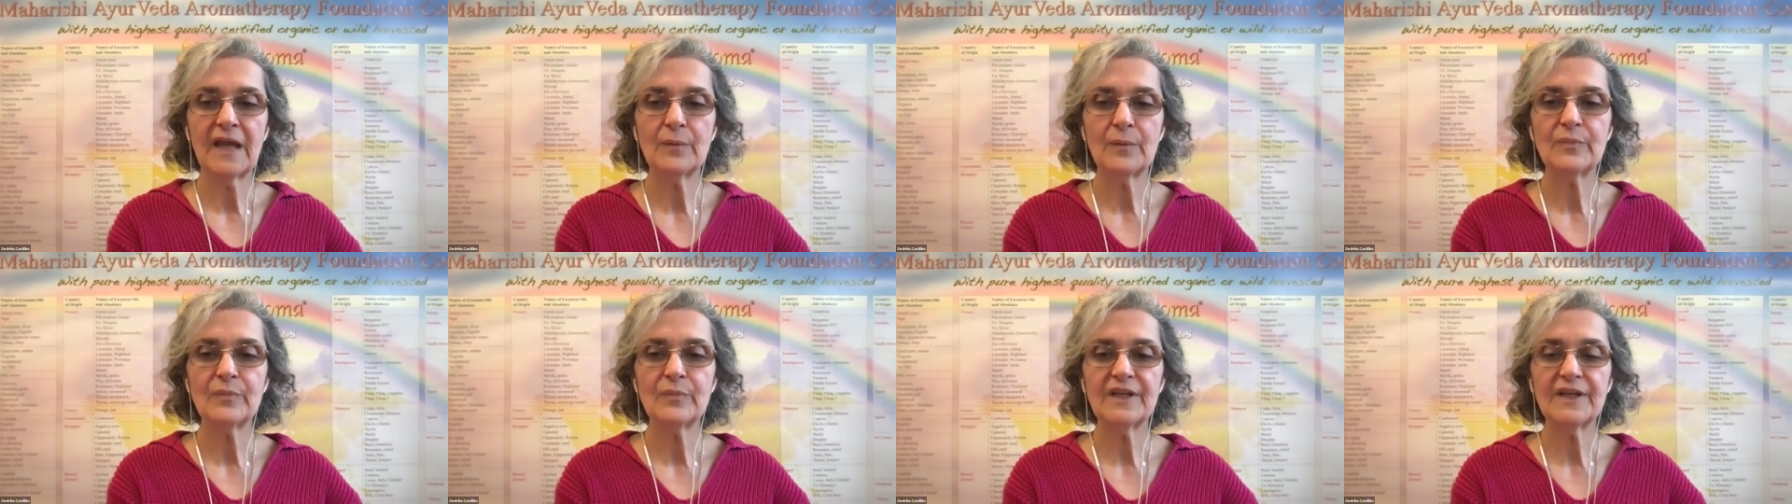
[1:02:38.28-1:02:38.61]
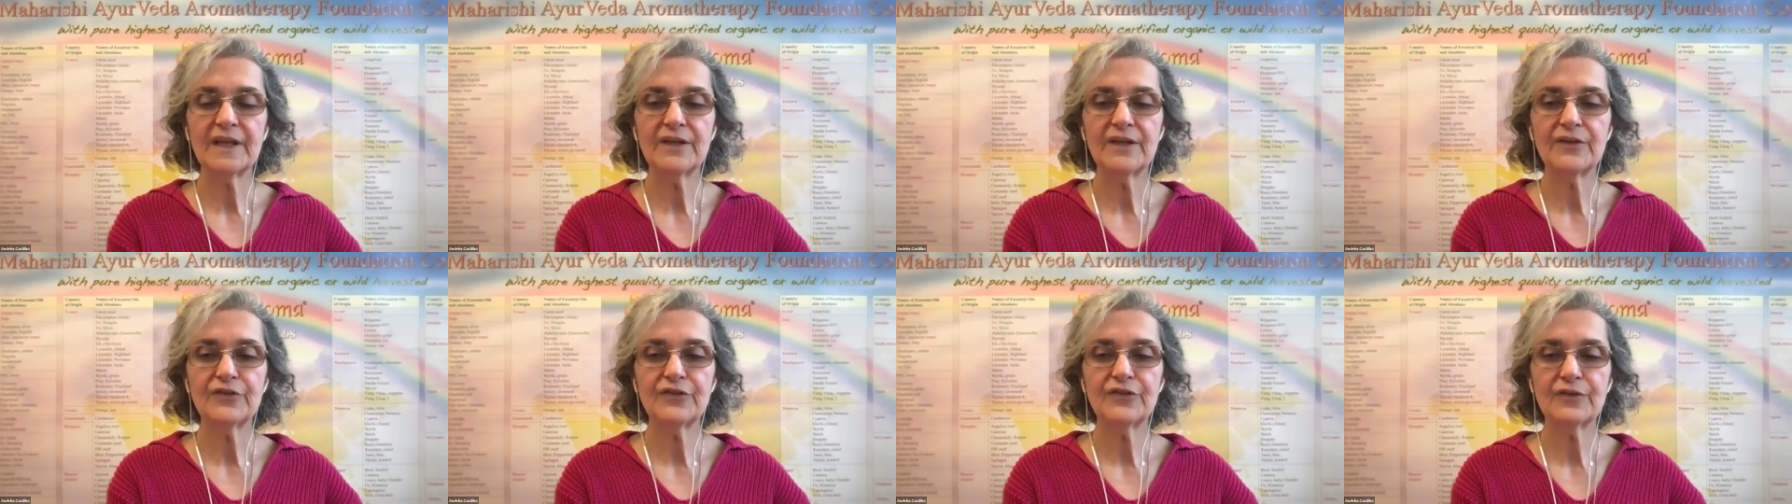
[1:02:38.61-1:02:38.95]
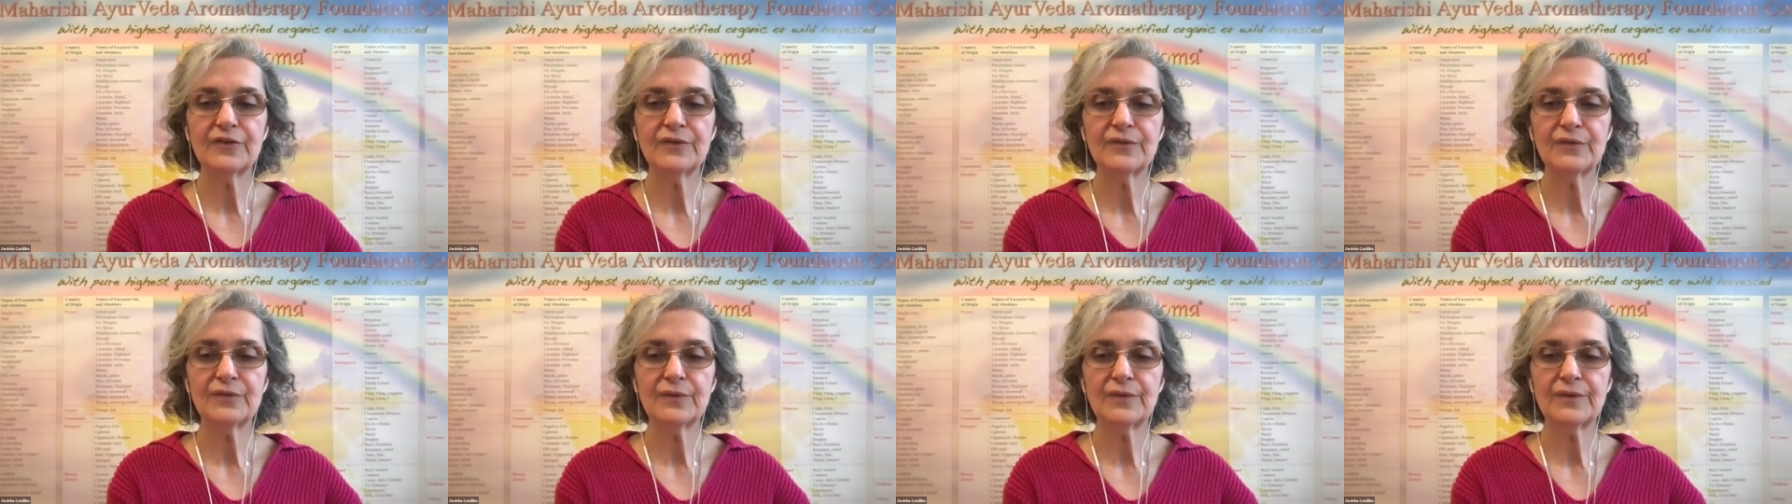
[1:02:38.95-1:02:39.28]

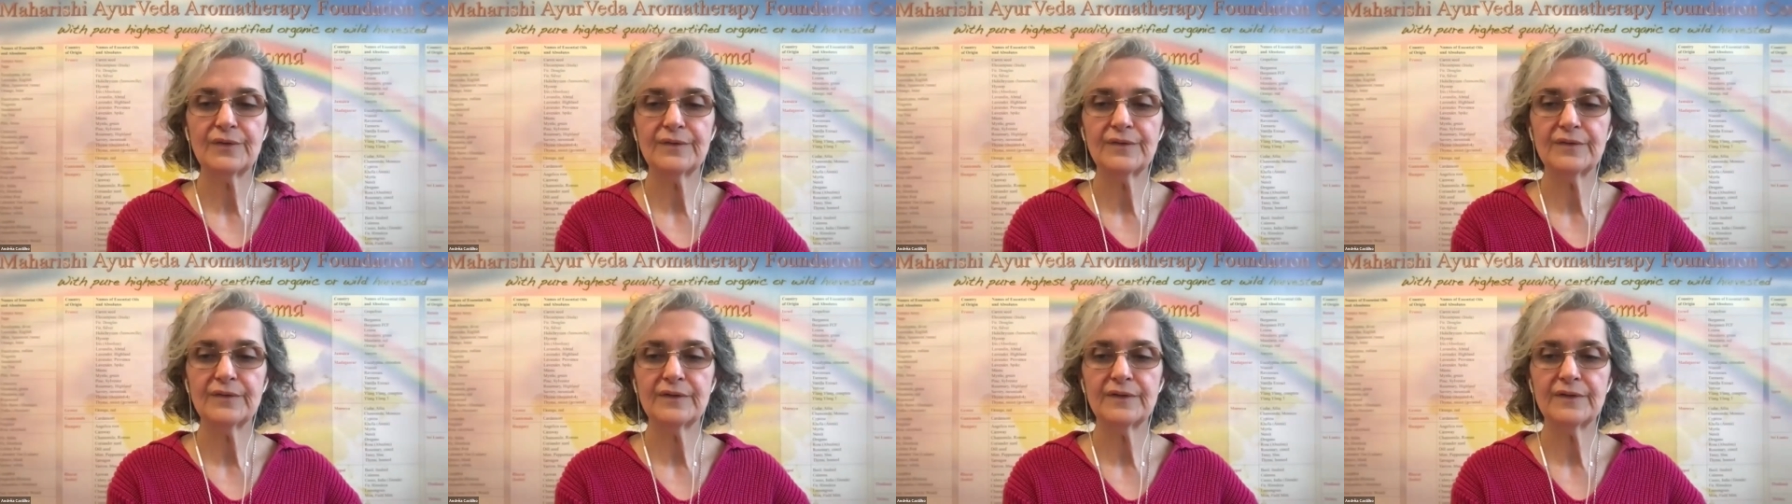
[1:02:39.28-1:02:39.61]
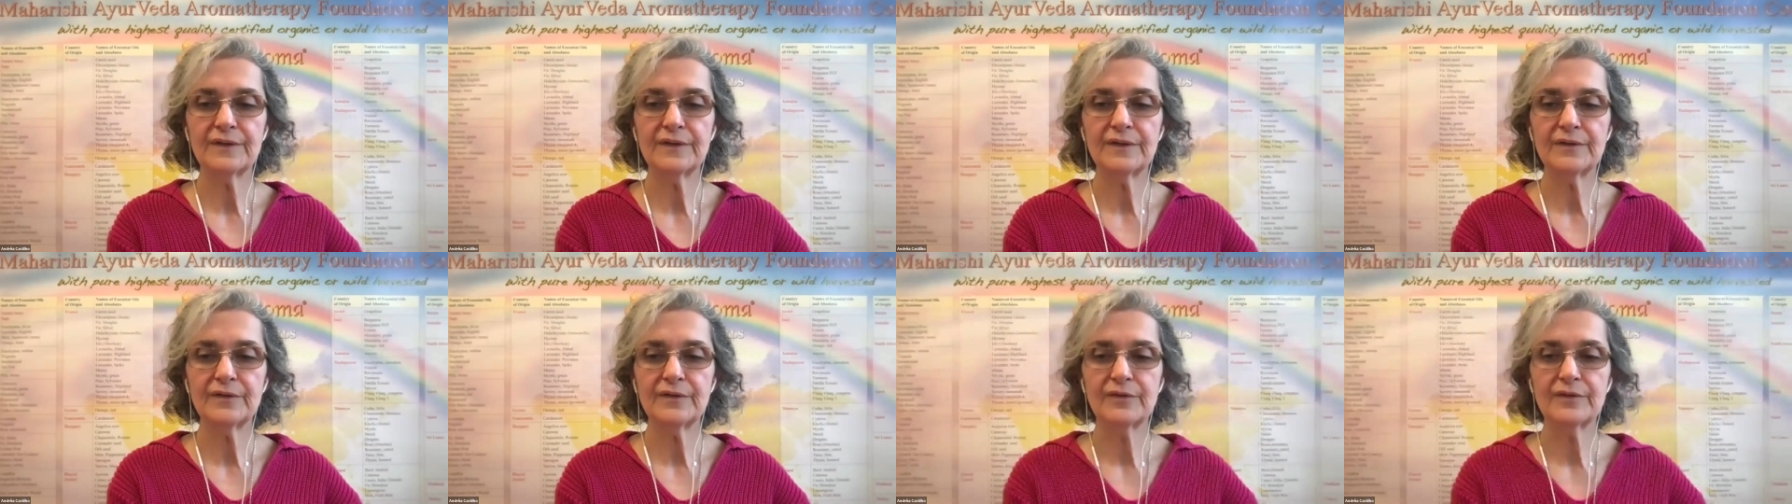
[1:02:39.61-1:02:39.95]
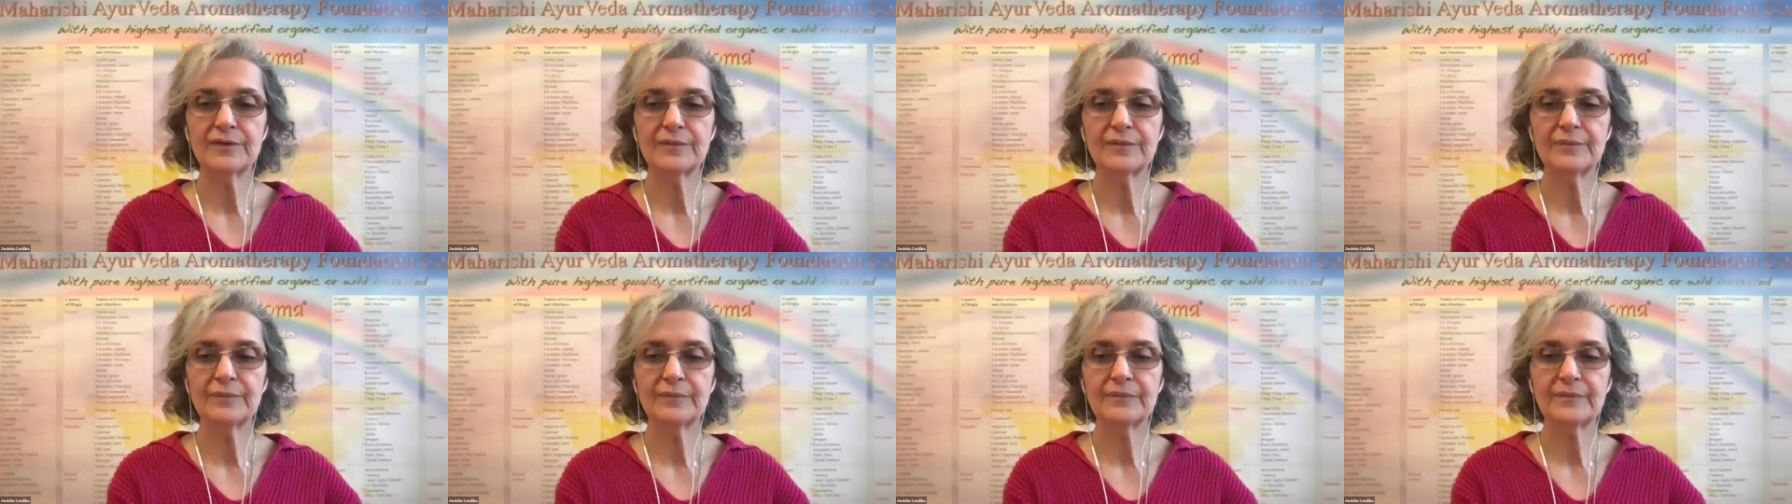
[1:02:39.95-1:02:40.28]
application or
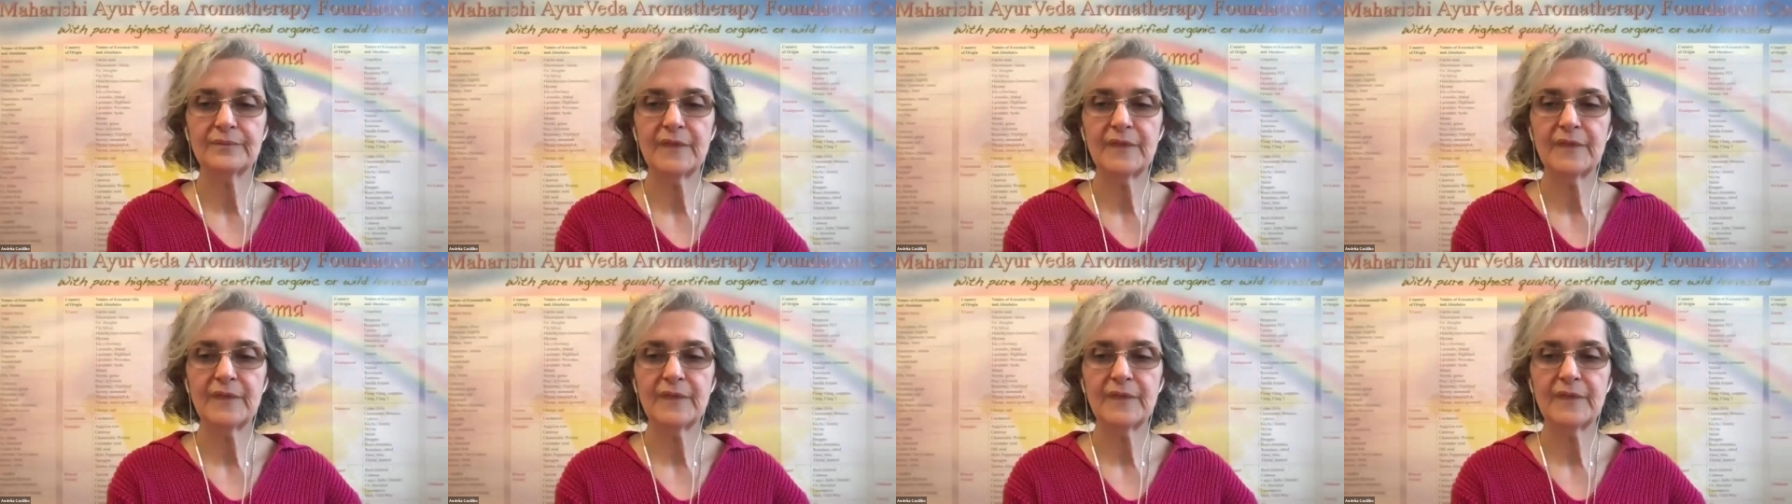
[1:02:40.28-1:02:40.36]
the